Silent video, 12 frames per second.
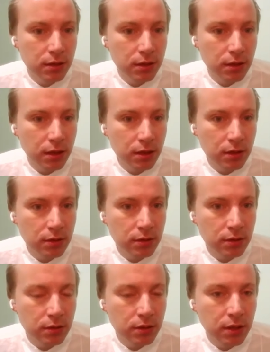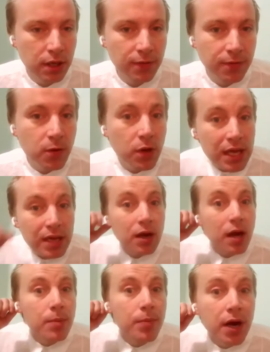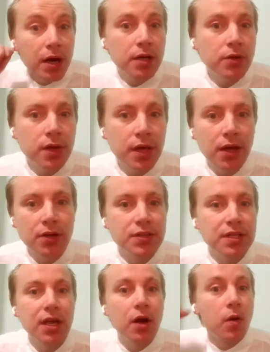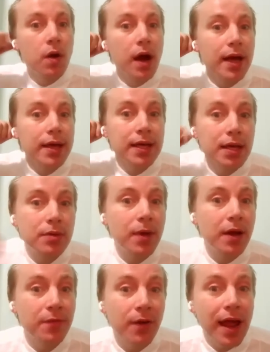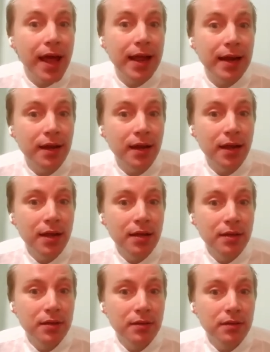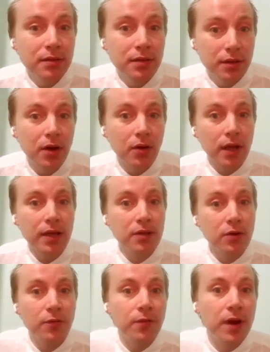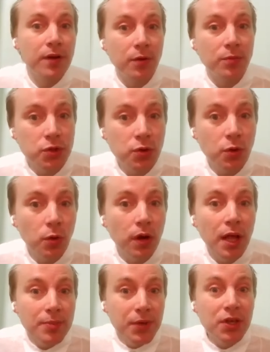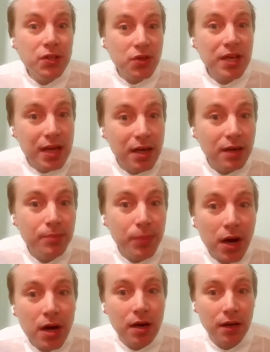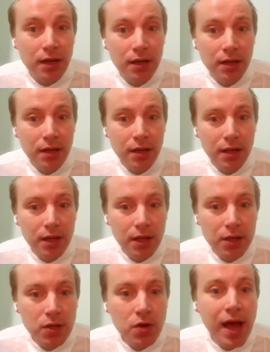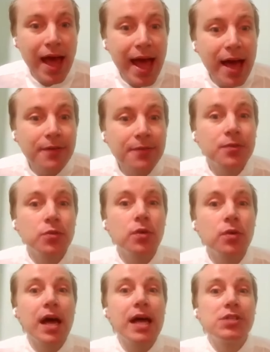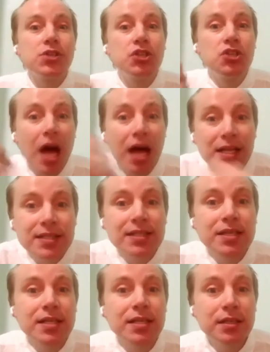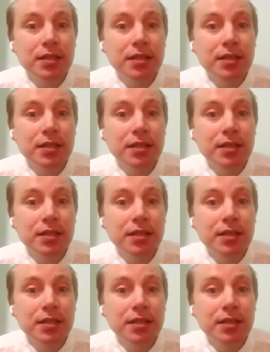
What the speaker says: You know? If you hear a bird, you cannot see, oh, I hear my friend, like your friend from school, because you hear a bird. You have to adjust.